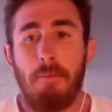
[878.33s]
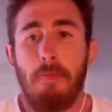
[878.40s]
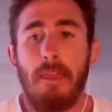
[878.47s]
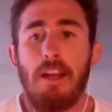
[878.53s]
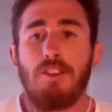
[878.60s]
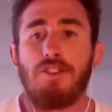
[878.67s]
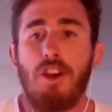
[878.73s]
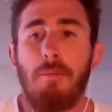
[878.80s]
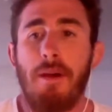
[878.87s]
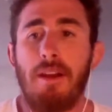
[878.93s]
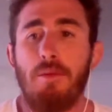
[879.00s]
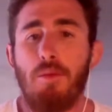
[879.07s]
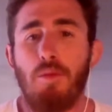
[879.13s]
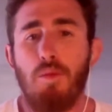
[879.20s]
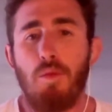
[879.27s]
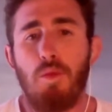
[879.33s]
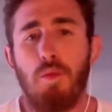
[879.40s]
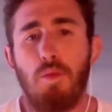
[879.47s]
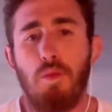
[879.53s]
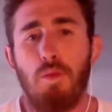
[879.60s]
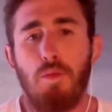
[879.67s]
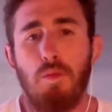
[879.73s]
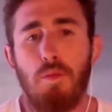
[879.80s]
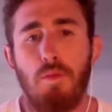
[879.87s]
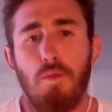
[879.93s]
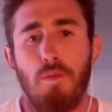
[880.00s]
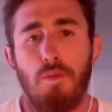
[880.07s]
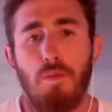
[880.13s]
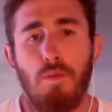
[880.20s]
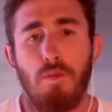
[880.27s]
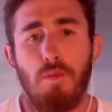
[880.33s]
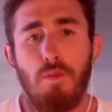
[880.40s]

For sure, man. It's like a mathematical equation.